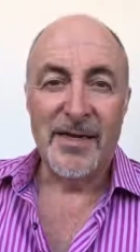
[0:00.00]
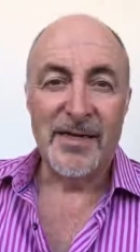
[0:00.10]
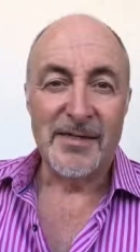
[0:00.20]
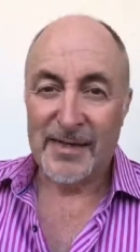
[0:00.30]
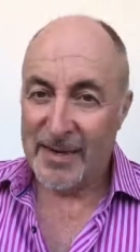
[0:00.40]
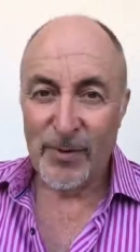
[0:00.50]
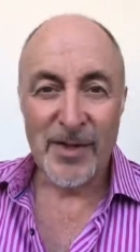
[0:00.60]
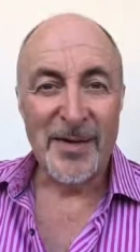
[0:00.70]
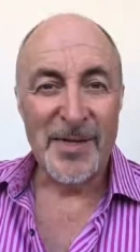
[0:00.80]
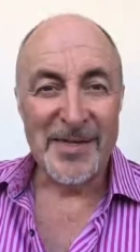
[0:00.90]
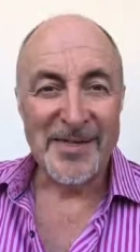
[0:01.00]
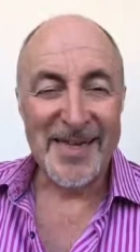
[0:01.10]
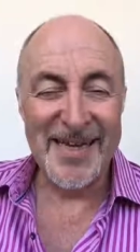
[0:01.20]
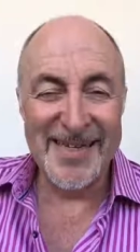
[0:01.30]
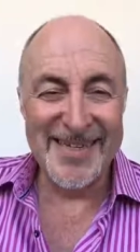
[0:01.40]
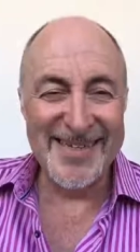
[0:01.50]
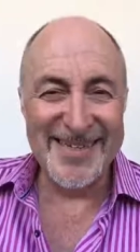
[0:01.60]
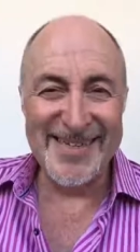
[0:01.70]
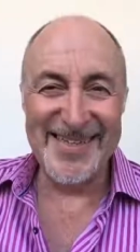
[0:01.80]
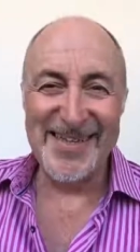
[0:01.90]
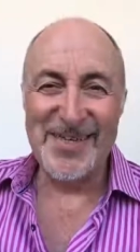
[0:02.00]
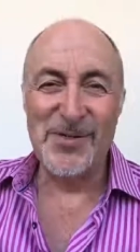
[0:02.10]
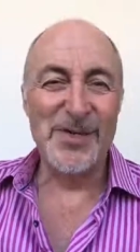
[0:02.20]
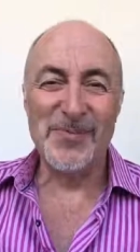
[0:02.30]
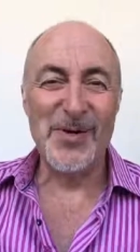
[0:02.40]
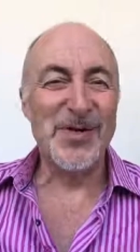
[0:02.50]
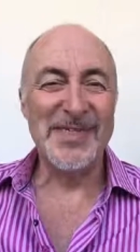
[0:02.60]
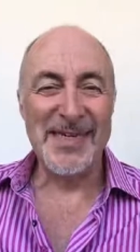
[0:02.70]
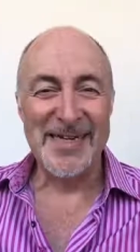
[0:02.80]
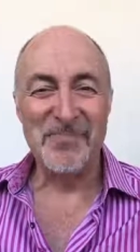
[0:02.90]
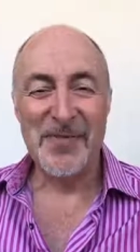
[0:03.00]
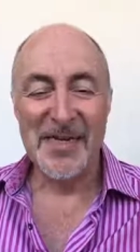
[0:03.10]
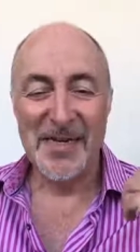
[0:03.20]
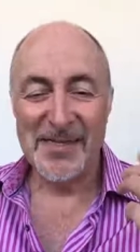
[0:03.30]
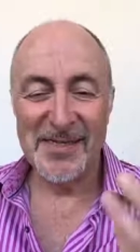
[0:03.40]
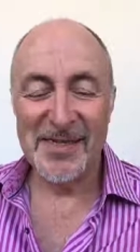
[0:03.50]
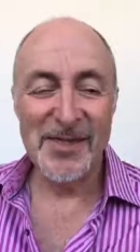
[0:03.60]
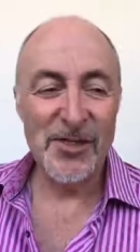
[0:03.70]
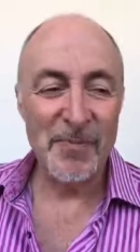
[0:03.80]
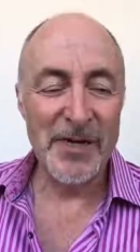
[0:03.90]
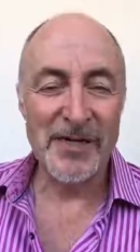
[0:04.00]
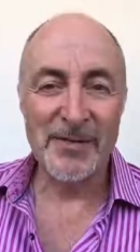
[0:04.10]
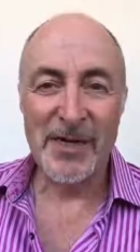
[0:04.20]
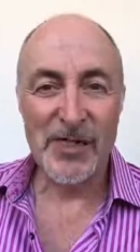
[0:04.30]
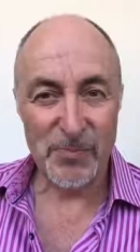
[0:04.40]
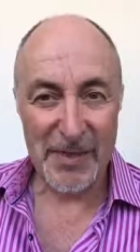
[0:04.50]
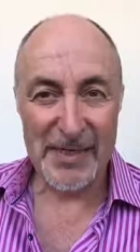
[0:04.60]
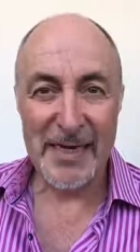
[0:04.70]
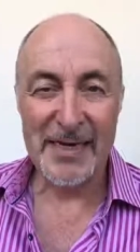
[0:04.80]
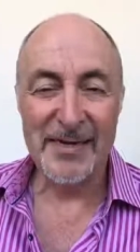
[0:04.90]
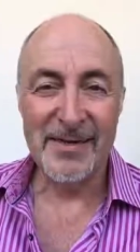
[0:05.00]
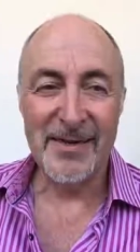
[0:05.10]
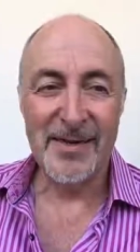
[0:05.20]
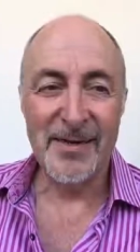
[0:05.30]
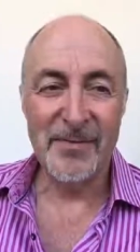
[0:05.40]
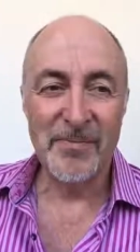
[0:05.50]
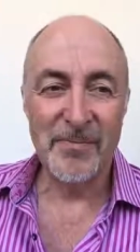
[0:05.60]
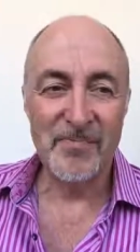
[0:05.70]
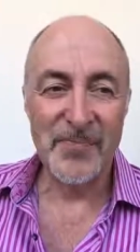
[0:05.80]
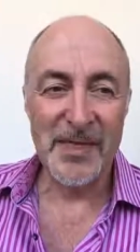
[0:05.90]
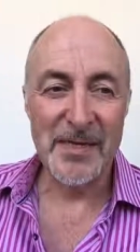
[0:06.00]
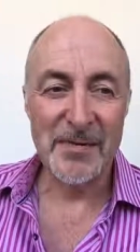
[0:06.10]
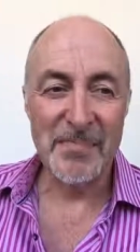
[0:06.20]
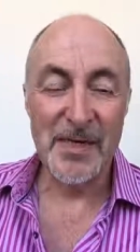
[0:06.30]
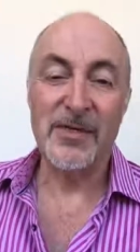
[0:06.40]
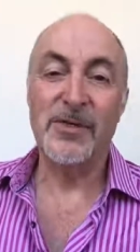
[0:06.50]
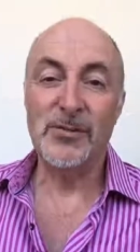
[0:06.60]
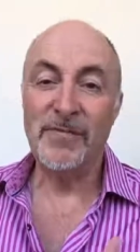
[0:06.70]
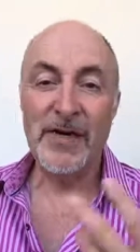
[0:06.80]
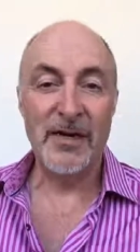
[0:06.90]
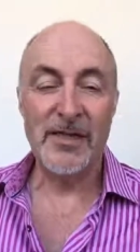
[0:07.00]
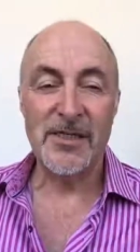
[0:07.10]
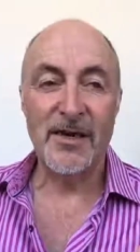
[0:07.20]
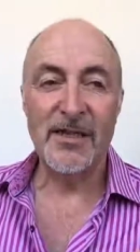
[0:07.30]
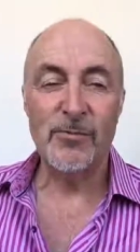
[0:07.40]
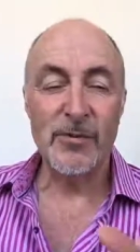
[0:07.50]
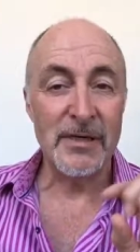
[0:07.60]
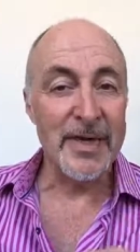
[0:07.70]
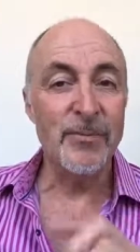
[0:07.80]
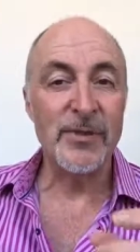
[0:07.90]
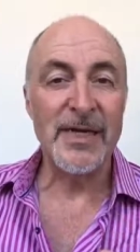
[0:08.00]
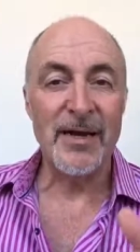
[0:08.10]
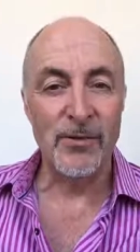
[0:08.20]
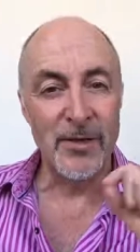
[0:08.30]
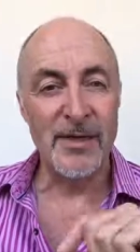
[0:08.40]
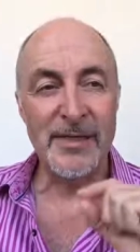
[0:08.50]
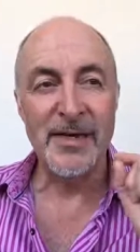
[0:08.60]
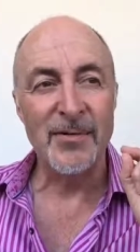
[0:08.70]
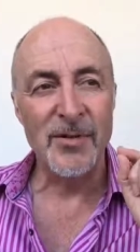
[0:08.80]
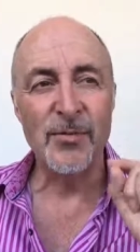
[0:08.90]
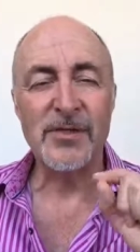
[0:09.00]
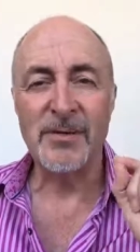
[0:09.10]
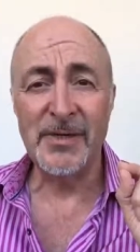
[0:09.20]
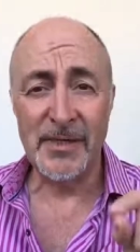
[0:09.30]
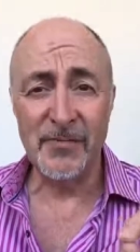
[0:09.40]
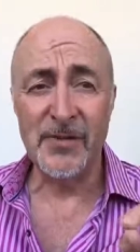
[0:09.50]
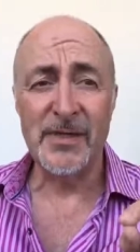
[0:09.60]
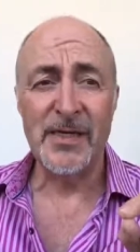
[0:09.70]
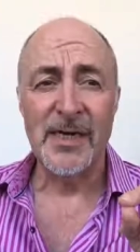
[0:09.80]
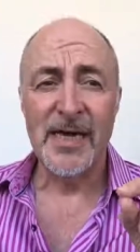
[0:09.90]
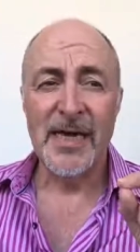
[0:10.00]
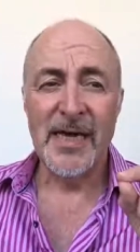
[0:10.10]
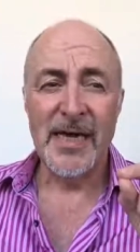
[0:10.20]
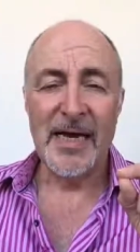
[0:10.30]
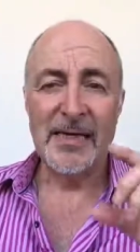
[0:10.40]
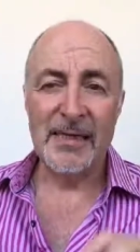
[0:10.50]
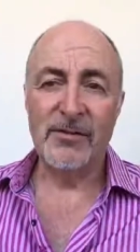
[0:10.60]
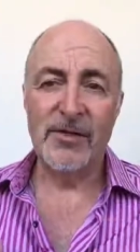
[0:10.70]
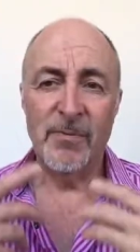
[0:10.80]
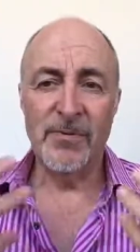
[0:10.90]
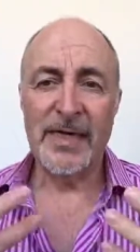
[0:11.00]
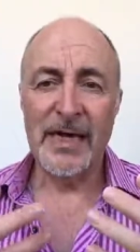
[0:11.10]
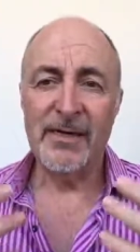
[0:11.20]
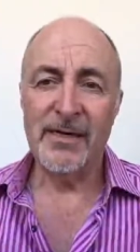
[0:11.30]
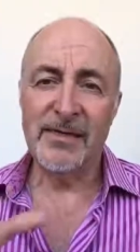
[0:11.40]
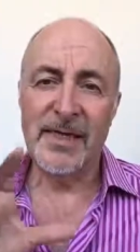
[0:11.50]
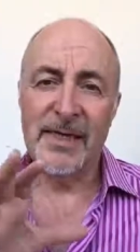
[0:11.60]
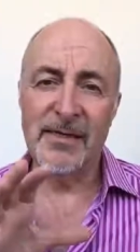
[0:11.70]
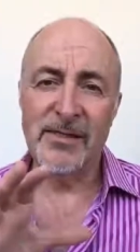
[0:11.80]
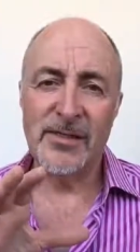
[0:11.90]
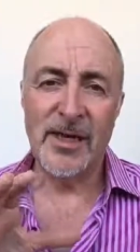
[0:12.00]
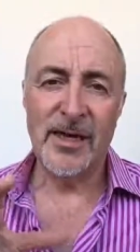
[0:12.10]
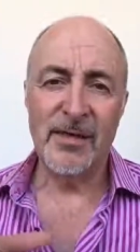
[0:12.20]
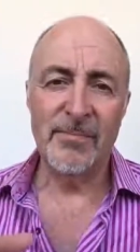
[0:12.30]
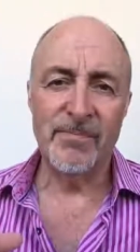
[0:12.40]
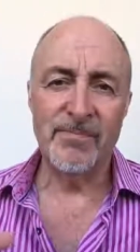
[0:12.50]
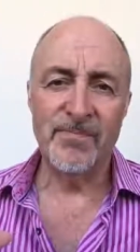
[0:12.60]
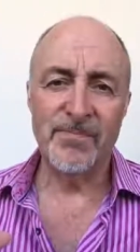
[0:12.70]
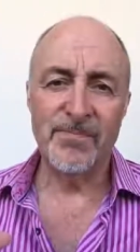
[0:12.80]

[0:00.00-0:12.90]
because they keep on coming. There's always more content. So today's topic is about speed dating, um, because I went to an event last night that was labeled that, although I think I would call it something different. And then on top of that, there's um,